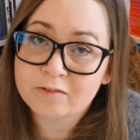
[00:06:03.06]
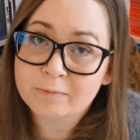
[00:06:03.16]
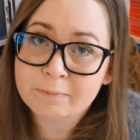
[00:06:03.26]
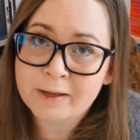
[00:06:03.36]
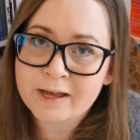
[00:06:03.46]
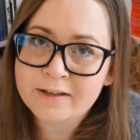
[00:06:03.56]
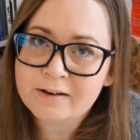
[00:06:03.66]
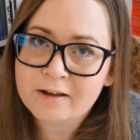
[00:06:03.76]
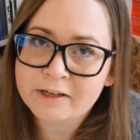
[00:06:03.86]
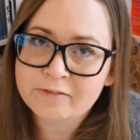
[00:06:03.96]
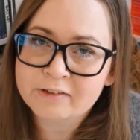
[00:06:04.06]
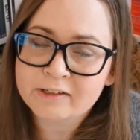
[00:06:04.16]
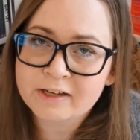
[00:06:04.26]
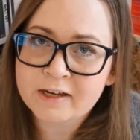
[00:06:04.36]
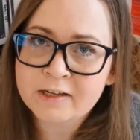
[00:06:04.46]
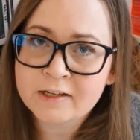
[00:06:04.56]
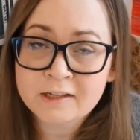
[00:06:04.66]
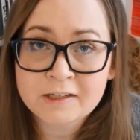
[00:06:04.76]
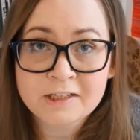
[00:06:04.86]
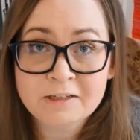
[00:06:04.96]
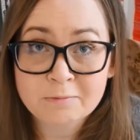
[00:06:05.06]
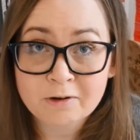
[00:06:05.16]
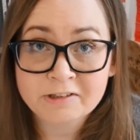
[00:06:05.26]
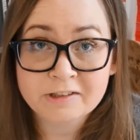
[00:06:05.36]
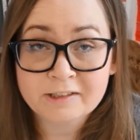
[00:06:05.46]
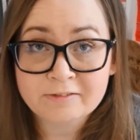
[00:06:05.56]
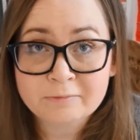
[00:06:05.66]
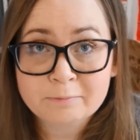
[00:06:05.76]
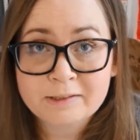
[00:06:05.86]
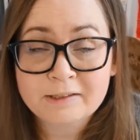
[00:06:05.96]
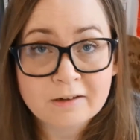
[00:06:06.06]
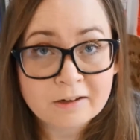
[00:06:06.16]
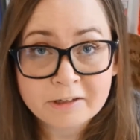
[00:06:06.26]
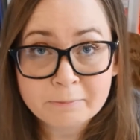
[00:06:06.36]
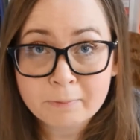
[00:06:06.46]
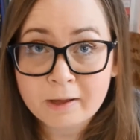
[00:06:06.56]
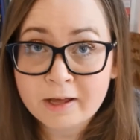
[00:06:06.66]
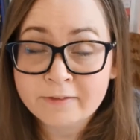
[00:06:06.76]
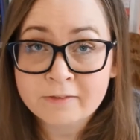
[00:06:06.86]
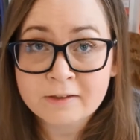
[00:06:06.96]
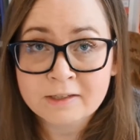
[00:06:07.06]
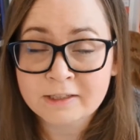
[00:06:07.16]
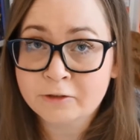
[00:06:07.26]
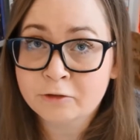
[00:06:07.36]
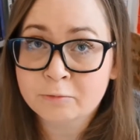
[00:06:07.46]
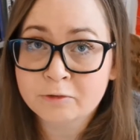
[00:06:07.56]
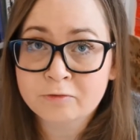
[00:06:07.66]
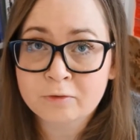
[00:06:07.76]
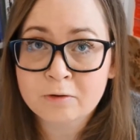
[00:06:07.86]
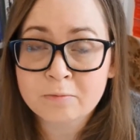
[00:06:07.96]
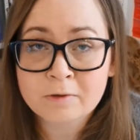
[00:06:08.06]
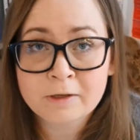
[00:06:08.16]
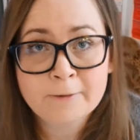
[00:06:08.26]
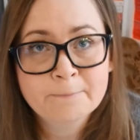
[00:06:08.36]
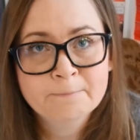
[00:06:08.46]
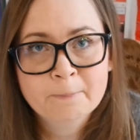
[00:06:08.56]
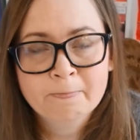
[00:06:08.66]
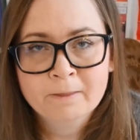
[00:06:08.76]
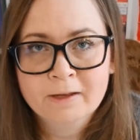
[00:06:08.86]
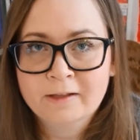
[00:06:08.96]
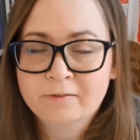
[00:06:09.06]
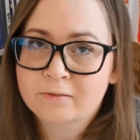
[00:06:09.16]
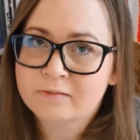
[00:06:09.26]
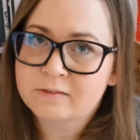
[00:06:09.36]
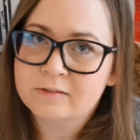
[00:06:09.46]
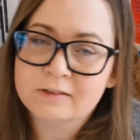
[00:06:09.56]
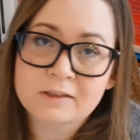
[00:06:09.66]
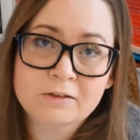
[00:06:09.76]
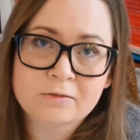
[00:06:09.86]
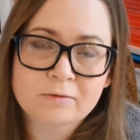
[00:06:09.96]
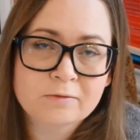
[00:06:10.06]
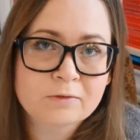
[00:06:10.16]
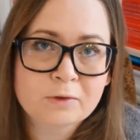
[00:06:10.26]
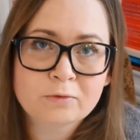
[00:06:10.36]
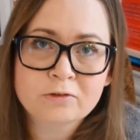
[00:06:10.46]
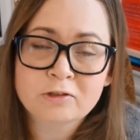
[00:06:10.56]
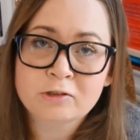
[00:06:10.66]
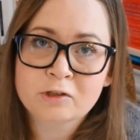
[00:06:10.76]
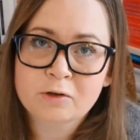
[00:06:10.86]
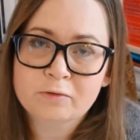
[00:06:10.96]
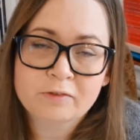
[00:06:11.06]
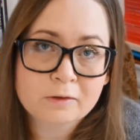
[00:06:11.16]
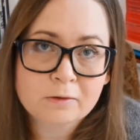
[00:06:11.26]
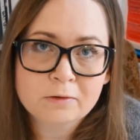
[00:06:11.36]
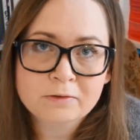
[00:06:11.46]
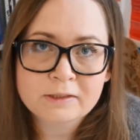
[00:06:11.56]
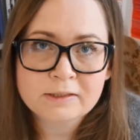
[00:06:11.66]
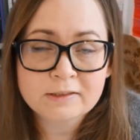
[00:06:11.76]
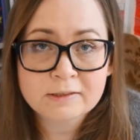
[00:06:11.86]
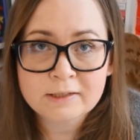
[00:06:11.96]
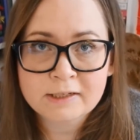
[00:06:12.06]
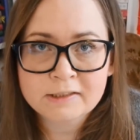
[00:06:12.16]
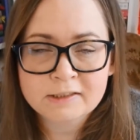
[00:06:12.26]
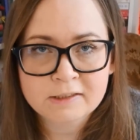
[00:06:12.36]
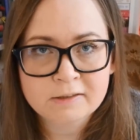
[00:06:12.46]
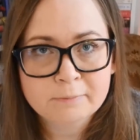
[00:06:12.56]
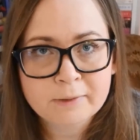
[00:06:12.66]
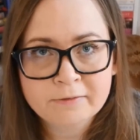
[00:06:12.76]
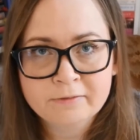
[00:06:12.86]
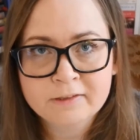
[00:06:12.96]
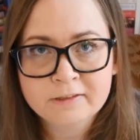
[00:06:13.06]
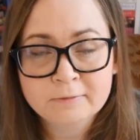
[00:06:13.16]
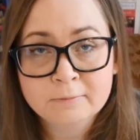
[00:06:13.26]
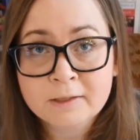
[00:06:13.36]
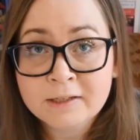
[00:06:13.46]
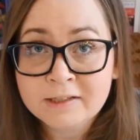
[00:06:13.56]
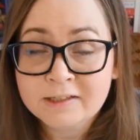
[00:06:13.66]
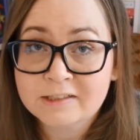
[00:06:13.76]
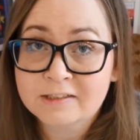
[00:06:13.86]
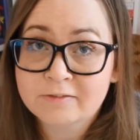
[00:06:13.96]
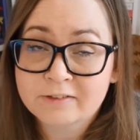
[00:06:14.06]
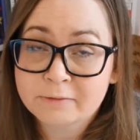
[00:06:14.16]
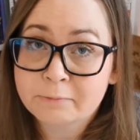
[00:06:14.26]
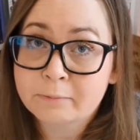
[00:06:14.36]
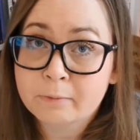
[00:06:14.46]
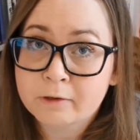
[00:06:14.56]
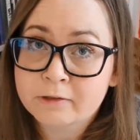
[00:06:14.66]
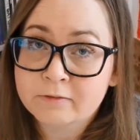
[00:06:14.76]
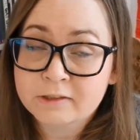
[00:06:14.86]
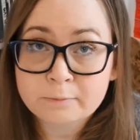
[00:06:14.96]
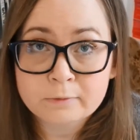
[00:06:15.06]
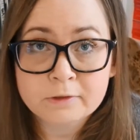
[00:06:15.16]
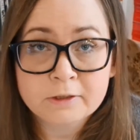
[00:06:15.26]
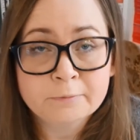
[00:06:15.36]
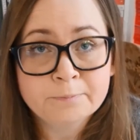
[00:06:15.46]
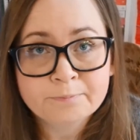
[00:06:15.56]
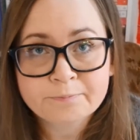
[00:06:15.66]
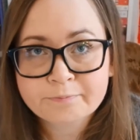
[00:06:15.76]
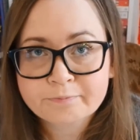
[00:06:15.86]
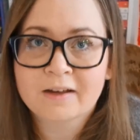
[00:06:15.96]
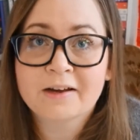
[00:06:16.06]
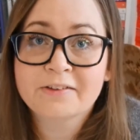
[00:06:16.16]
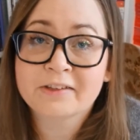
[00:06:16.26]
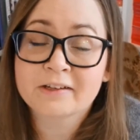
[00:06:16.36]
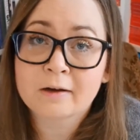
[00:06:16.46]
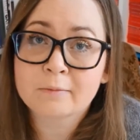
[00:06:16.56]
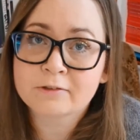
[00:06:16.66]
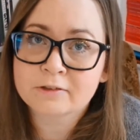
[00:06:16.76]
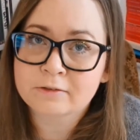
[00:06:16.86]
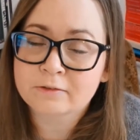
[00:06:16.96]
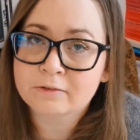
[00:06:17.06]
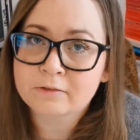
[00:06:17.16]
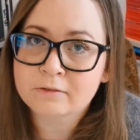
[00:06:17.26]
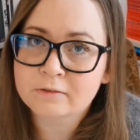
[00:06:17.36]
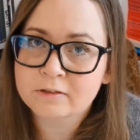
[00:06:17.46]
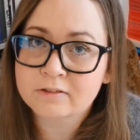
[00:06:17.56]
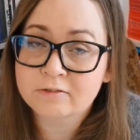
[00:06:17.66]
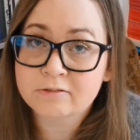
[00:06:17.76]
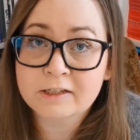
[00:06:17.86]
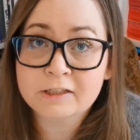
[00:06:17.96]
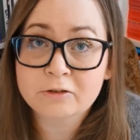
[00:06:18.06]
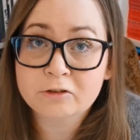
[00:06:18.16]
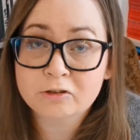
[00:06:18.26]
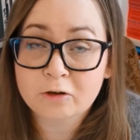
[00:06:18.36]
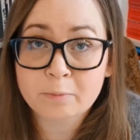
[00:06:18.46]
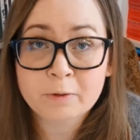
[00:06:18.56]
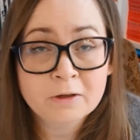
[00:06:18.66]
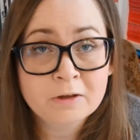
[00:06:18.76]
a Pan-like figure. He might even be like Pan in human form. And the notion of the god is in nature, the pantheism, is a very big part of this book. I think Hamsun does a really good job